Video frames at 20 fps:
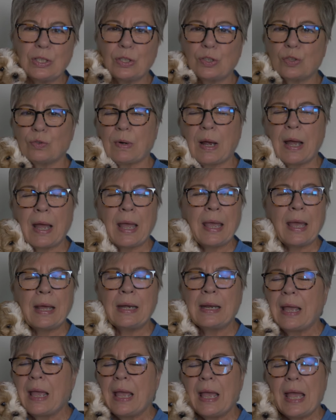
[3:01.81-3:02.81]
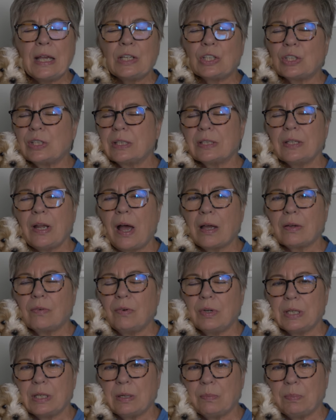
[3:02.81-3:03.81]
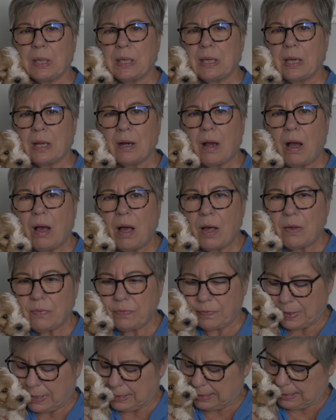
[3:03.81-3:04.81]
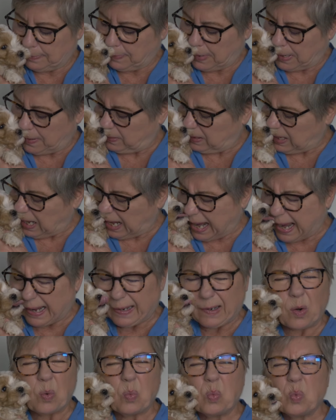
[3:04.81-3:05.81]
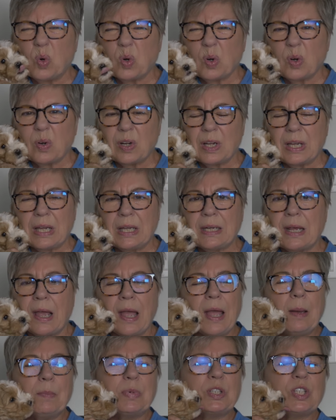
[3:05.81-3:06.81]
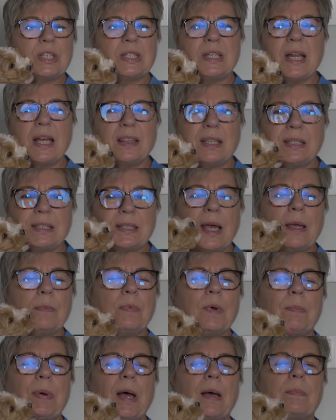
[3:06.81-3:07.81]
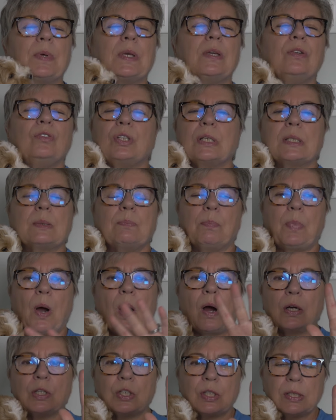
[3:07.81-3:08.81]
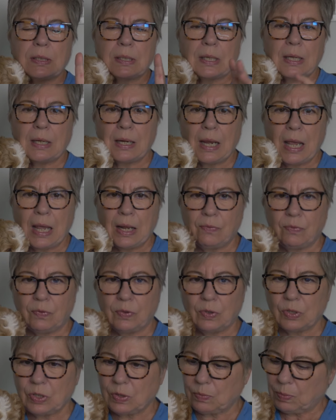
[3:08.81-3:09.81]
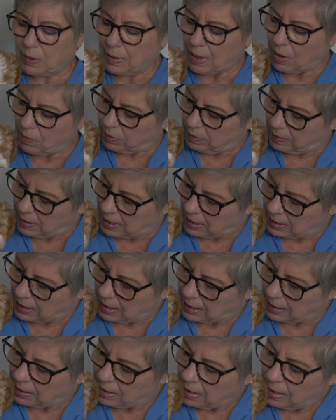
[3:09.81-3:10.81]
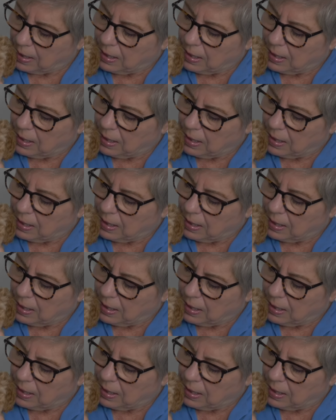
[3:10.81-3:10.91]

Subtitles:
to try it, and she's not going to be at all fussed about that or worried. But she's not the type of puppy who just barges in headfirst without thinking.